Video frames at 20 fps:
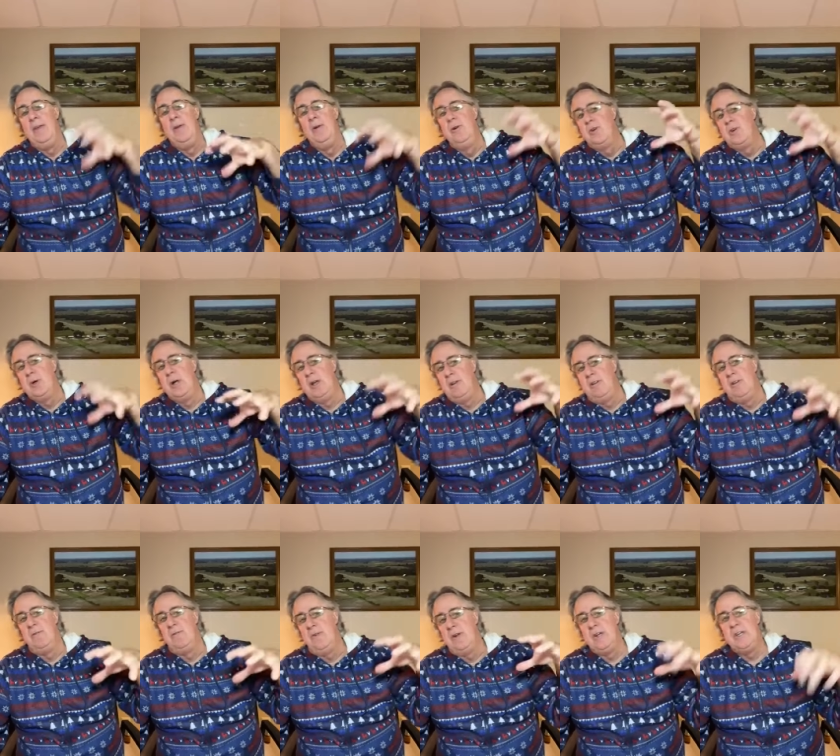nutrient
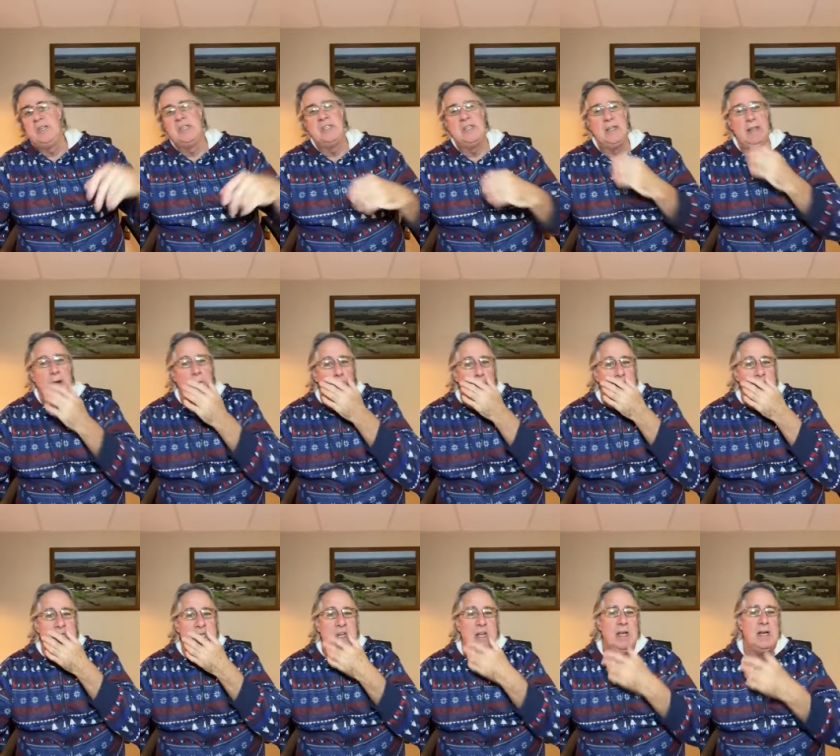deficiency that we're
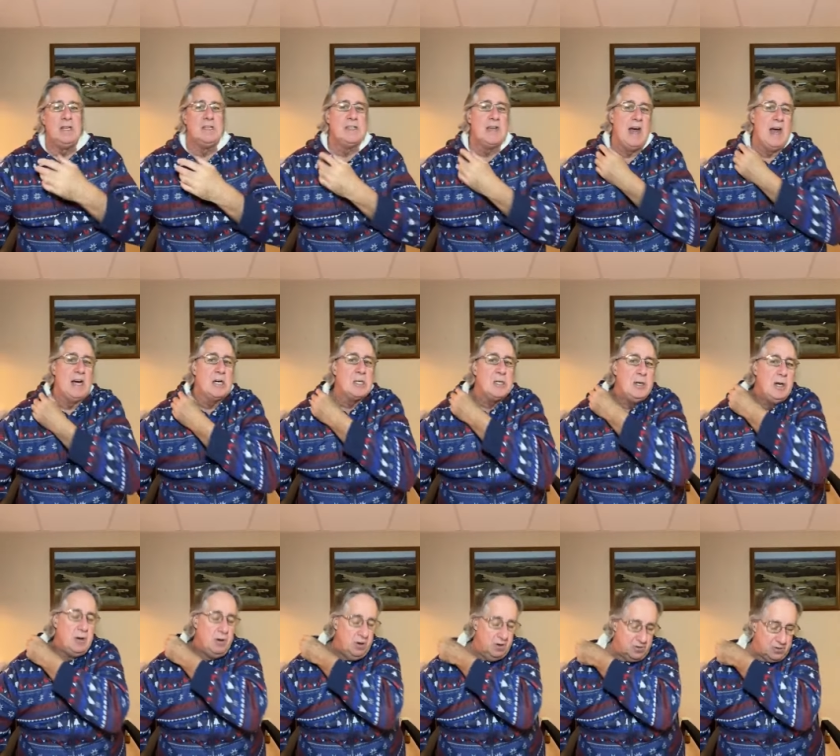seeing is
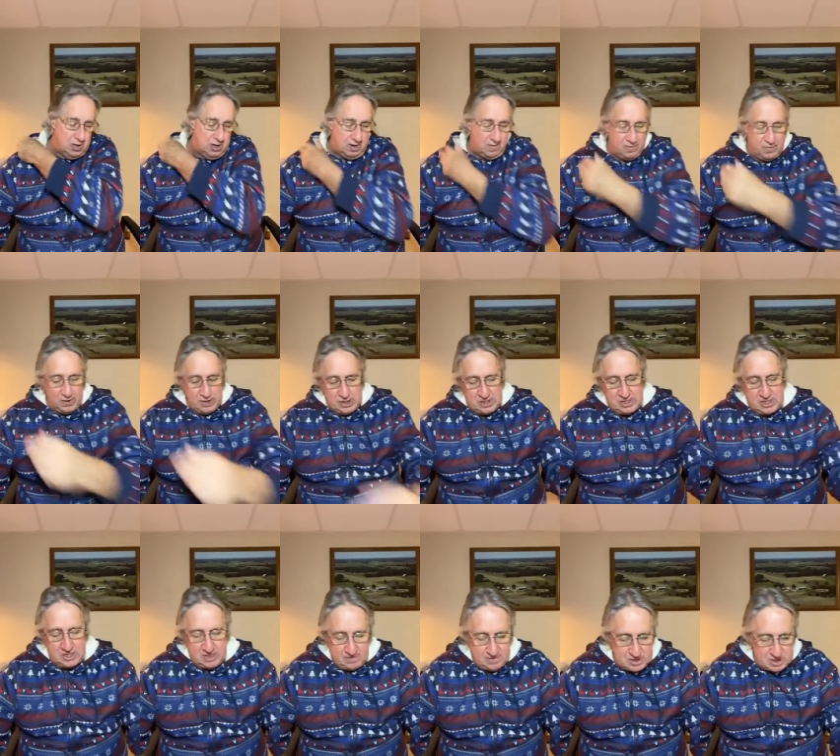actually a nutrient
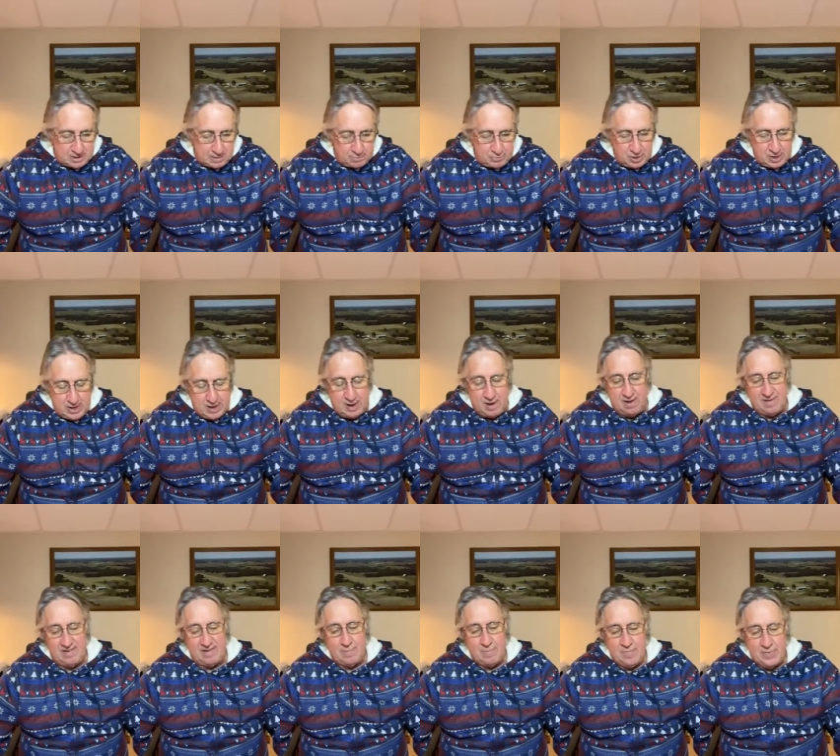deficiency of something
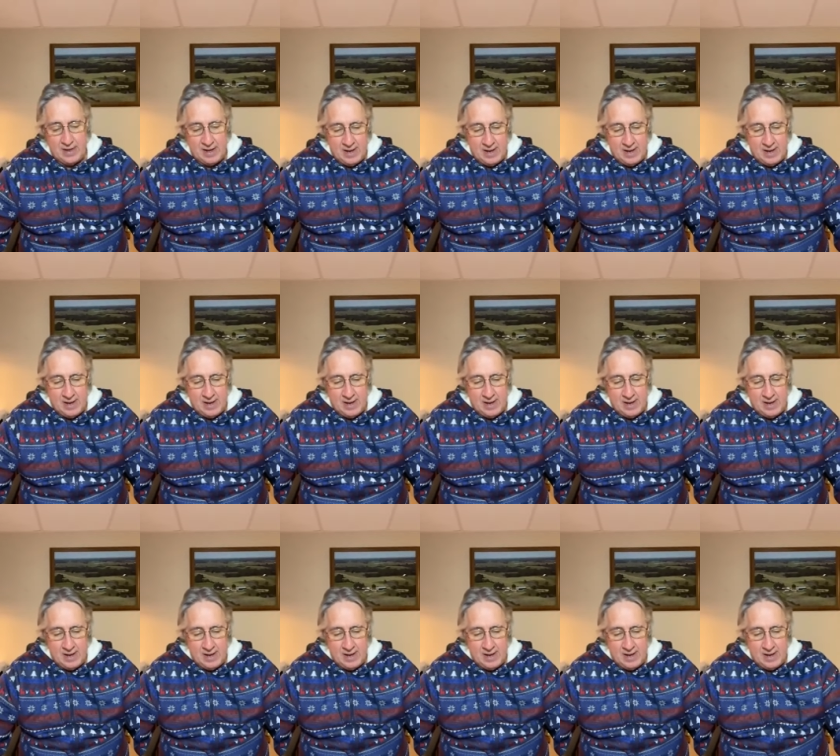else.